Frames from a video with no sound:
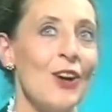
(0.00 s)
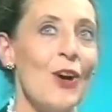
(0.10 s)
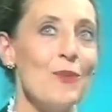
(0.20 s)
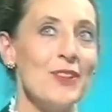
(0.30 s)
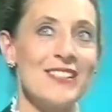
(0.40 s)

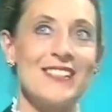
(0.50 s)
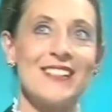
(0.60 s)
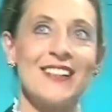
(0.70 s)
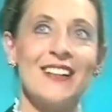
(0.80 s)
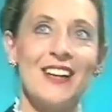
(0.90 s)

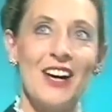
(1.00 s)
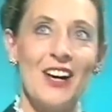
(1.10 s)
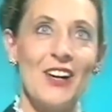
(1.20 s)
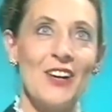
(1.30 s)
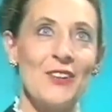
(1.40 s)
commonest
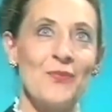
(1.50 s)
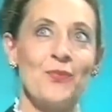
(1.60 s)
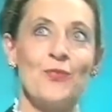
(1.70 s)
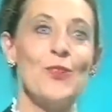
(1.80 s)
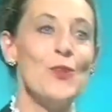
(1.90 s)
uh,
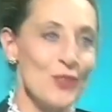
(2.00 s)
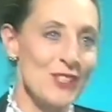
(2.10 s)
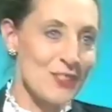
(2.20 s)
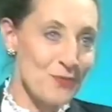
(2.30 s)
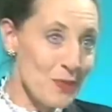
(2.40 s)

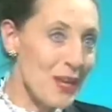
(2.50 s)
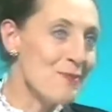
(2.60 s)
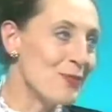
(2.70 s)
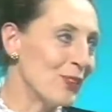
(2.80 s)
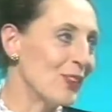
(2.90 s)
faults of mm.
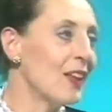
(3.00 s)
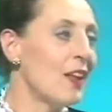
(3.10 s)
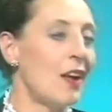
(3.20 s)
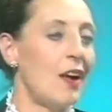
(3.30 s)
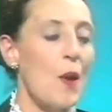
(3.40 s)
people
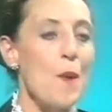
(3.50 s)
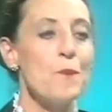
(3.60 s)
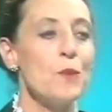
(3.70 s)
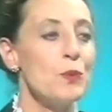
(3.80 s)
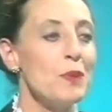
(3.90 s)

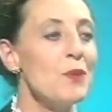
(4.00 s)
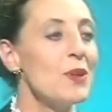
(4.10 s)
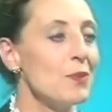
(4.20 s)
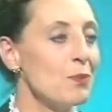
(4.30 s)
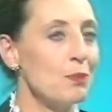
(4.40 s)
um, would be
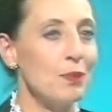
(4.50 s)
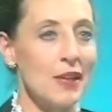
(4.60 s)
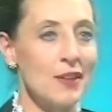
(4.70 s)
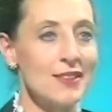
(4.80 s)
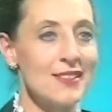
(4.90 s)
with
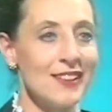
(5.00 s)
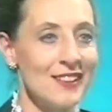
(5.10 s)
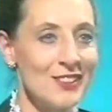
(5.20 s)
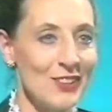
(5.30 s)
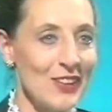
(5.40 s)
plugs
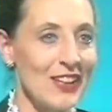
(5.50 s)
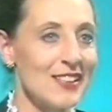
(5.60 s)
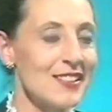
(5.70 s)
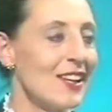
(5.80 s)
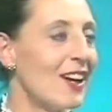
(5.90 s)
and
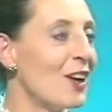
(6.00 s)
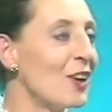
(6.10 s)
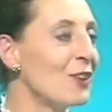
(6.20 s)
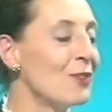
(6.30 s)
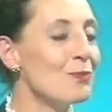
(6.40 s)
sockets,
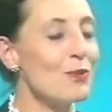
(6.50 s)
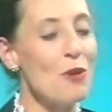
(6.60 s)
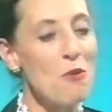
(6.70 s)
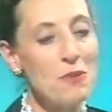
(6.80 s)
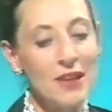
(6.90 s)
uh, you
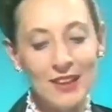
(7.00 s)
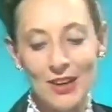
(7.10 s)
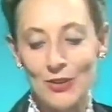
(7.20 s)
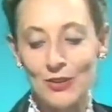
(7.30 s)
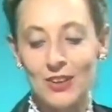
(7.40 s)
probably
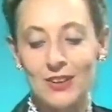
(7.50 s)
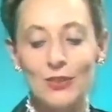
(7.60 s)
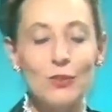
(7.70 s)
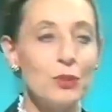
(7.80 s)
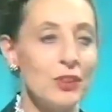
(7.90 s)
know that
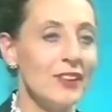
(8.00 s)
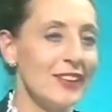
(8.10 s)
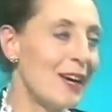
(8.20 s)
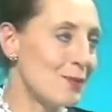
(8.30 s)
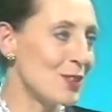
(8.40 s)
you can put an
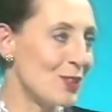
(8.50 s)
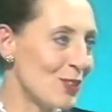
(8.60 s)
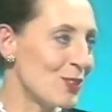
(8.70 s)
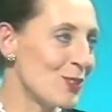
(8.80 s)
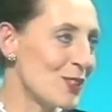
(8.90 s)
adapter
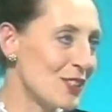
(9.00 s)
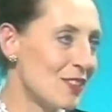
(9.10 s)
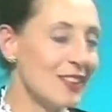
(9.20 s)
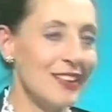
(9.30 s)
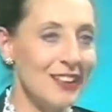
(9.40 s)
onto a
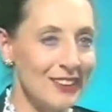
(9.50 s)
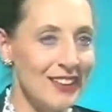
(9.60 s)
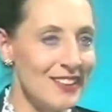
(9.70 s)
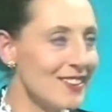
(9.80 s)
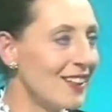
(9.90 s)
socket
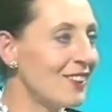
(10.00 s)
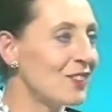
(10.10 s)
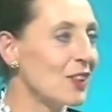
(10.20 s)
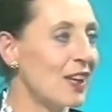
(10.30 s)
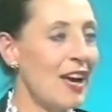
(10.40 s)
outlet
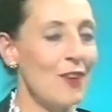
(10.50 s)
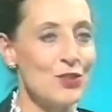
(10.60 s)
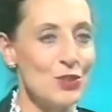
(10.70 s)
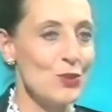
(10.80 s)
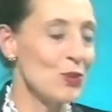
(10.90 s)
and
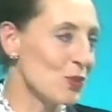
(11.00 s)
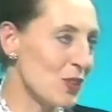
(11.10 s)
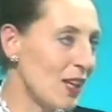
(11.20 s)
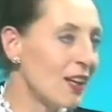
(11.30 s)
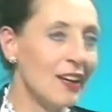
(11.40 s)
have two or
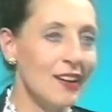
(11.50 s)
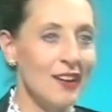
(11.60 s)
three